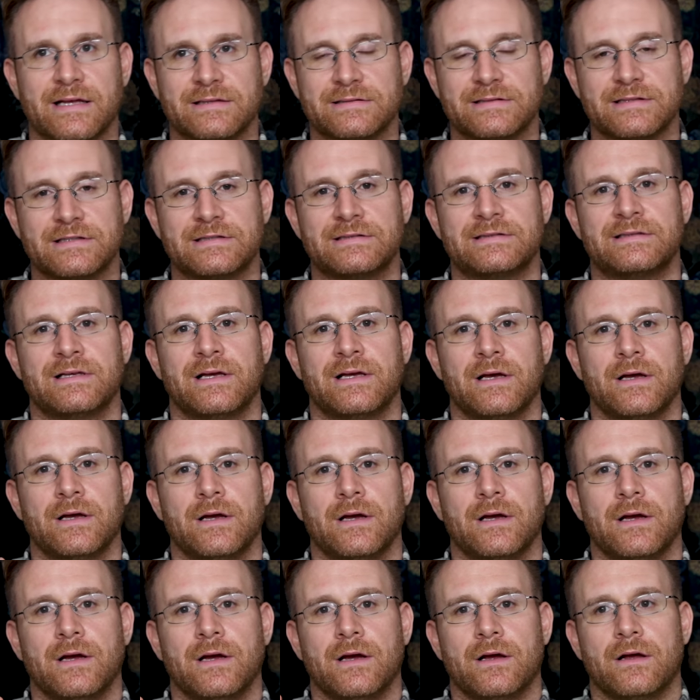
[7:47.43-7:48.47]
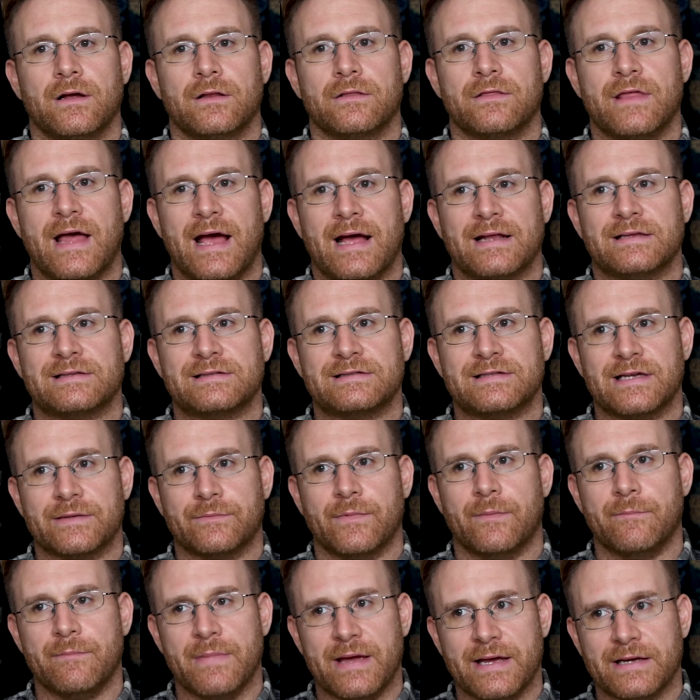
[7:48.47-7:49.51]
lenses that
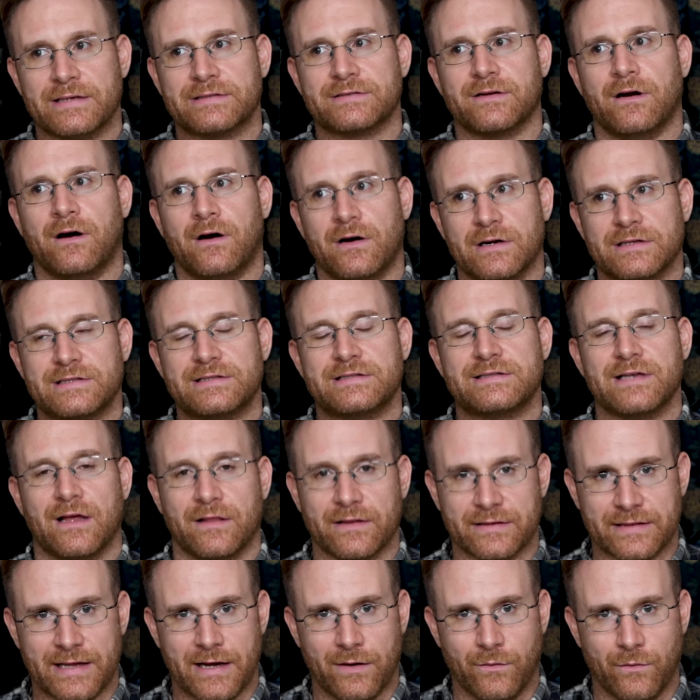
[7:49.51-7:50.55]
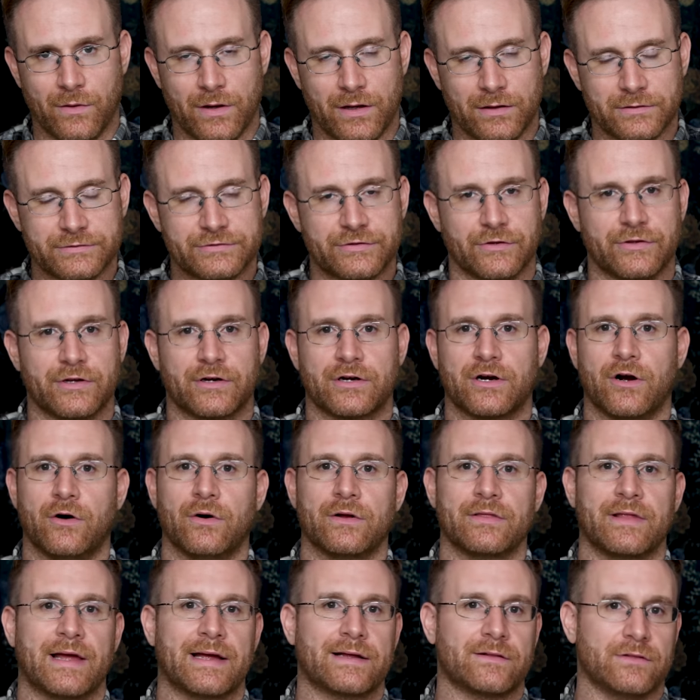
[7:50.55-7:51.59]
Sigma makes aren't selling that well. So they're
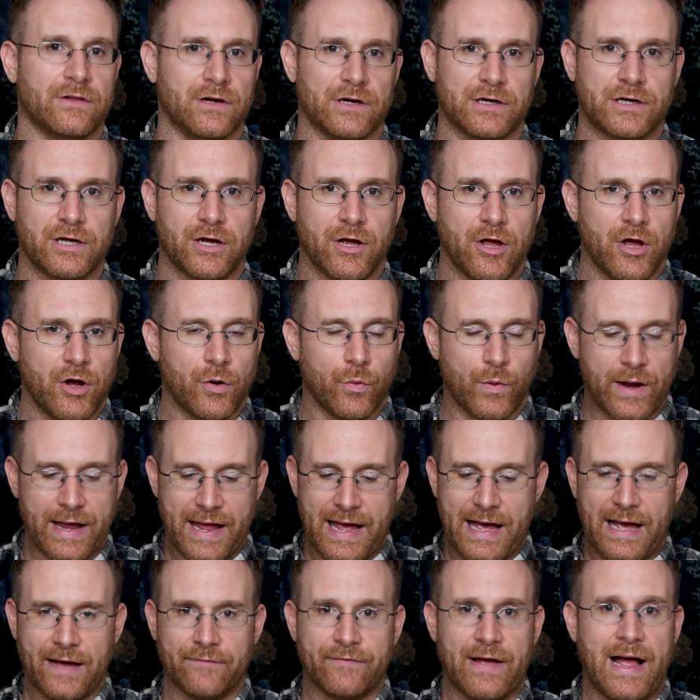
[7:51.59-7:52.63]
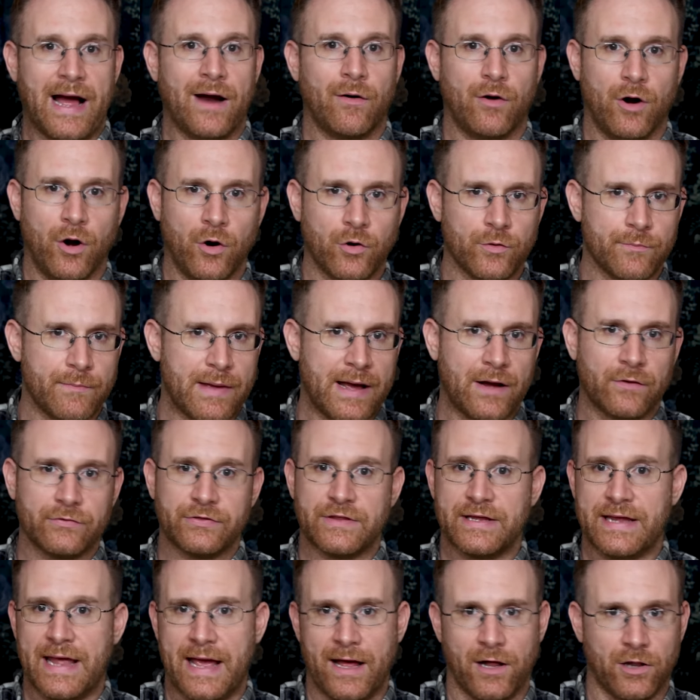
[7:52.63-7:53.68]
going like, look, we have our own mount,
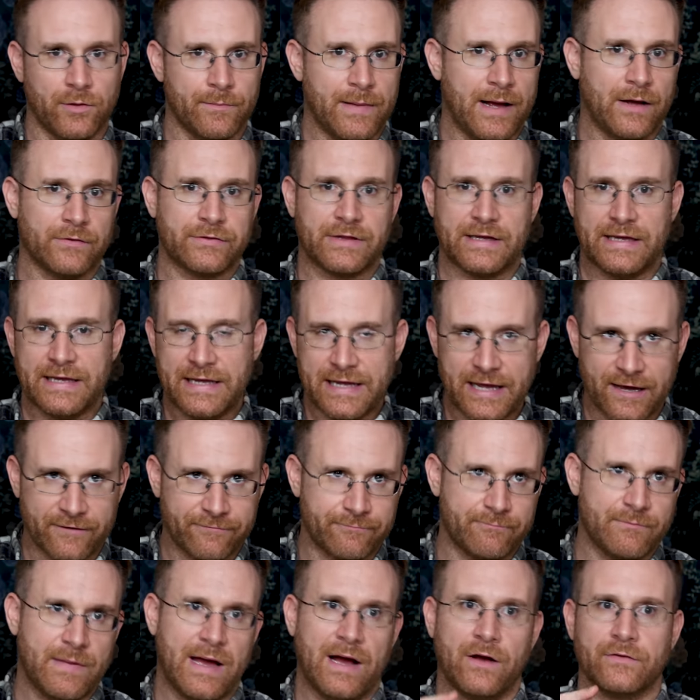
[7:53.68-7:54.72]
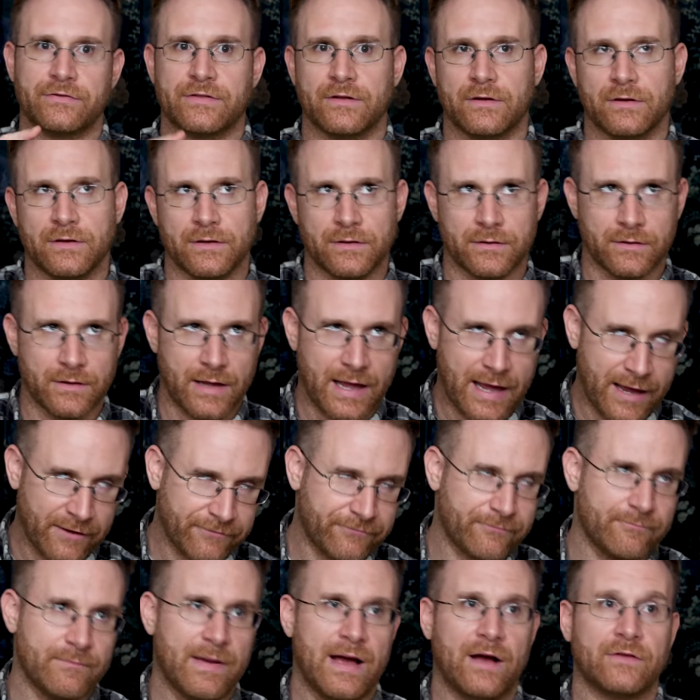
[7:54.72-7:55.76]
the L mount, the EF mount, the
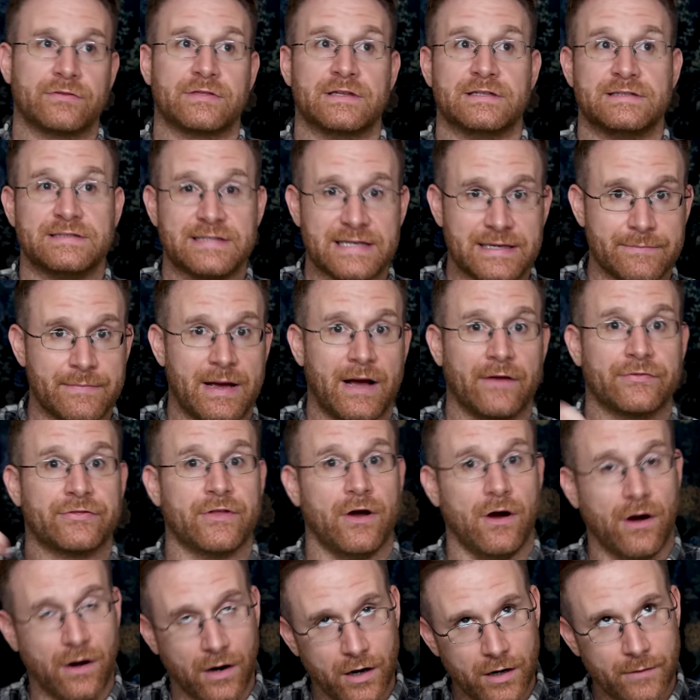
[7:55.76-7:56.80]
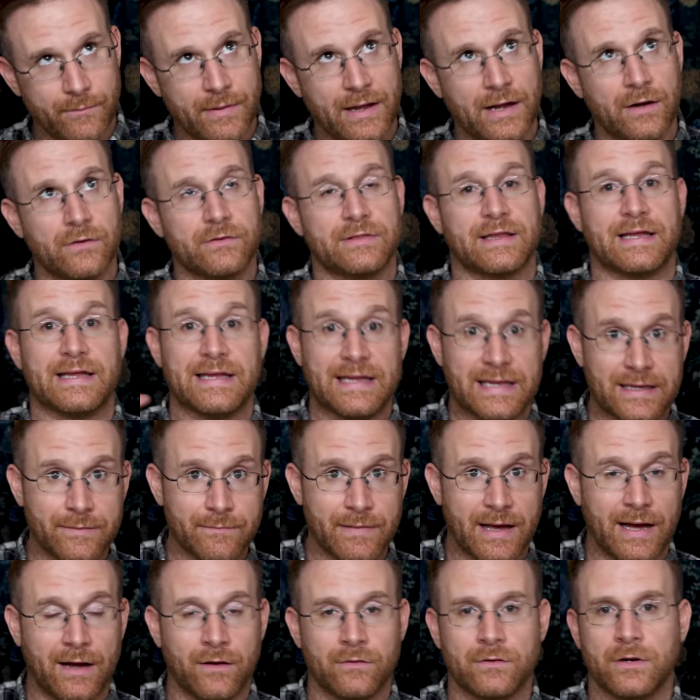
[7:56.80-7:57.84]
F mount, the Z mount, the R mount, the E
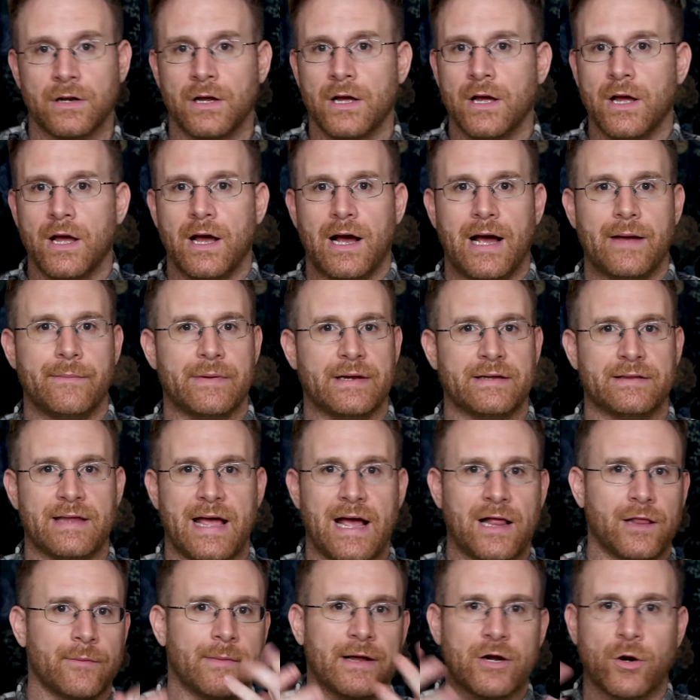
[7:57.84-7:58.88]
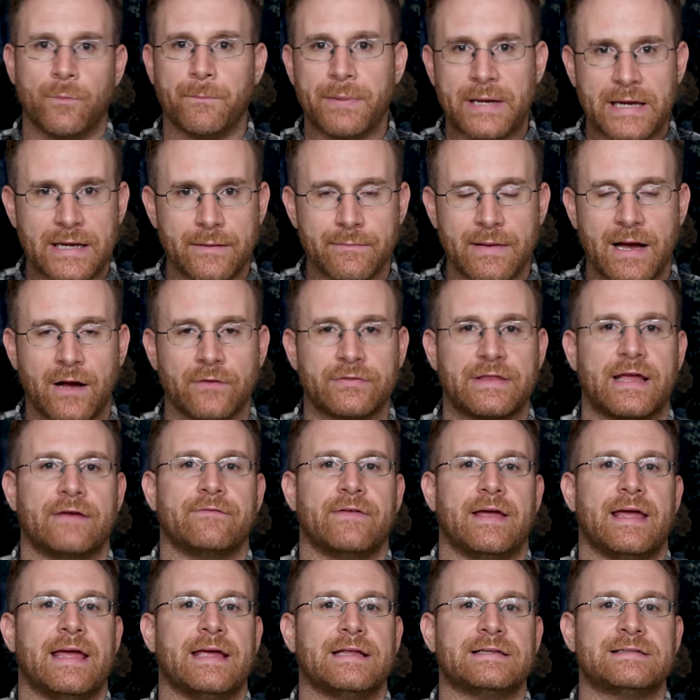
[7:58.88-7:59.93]
mount, I mean, the elemental P mount. They
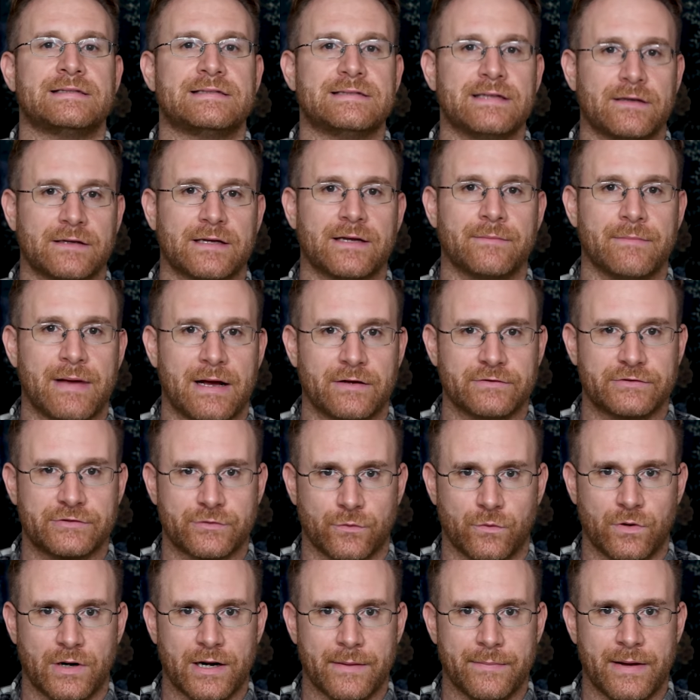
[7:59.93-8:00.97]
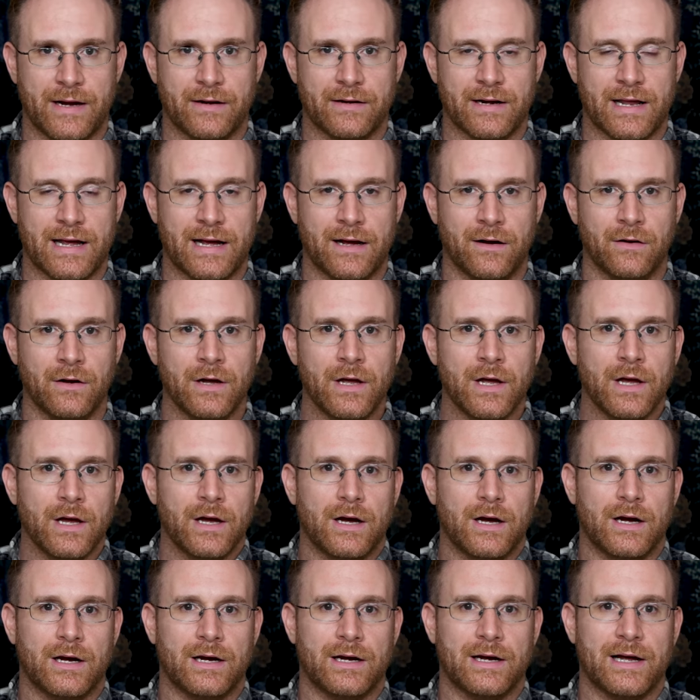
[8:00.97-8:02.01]
have 8 zillion mounts to worry about now,
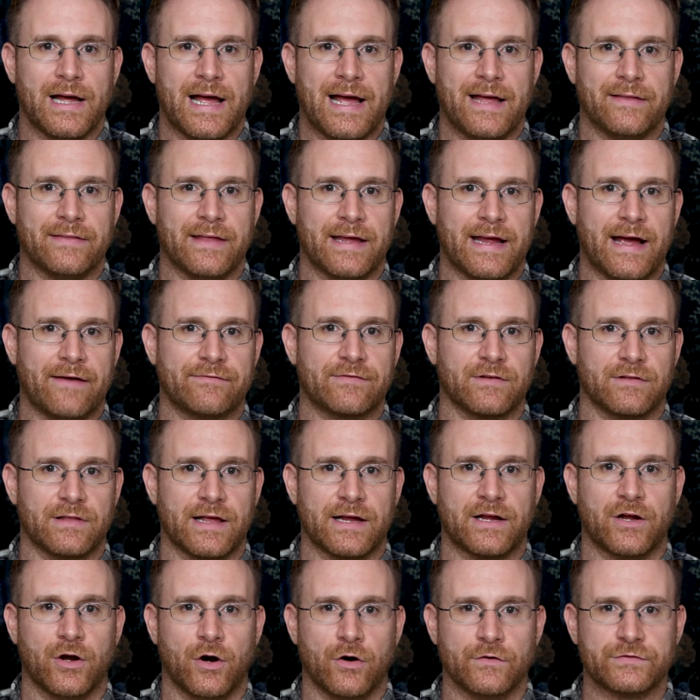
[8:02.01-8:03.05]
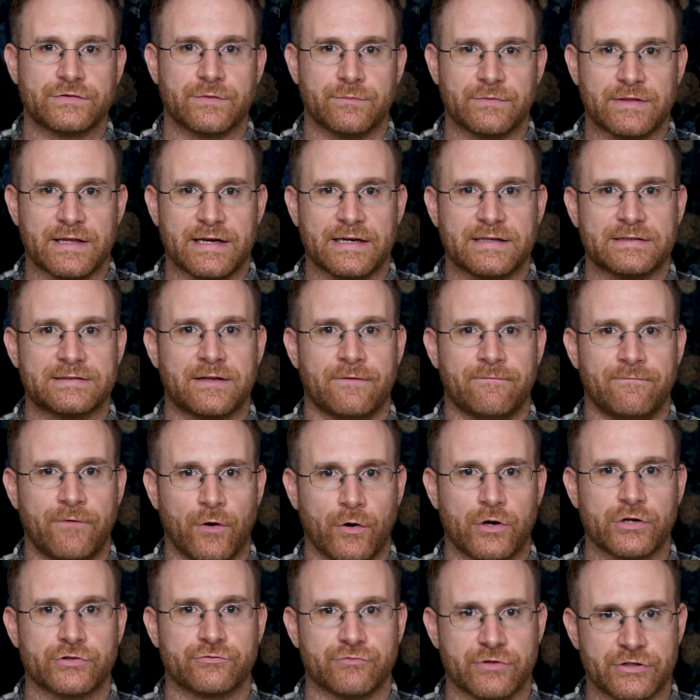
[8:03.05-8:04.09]
and they have to let go of some things and
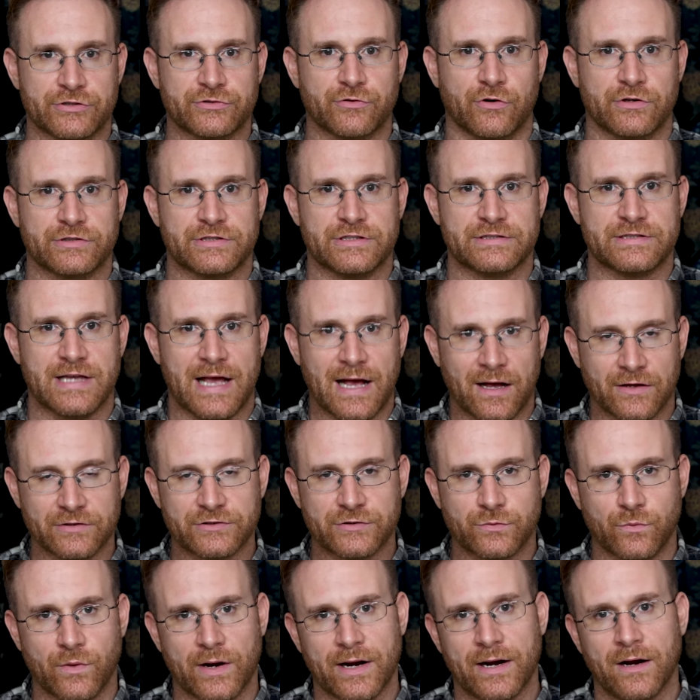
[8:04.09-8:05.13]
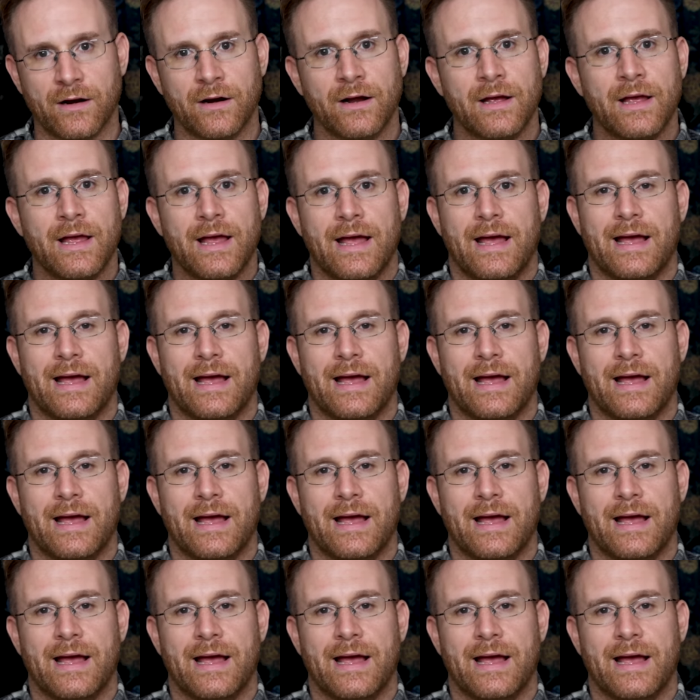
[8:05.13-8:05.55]
focus resources elsewhere.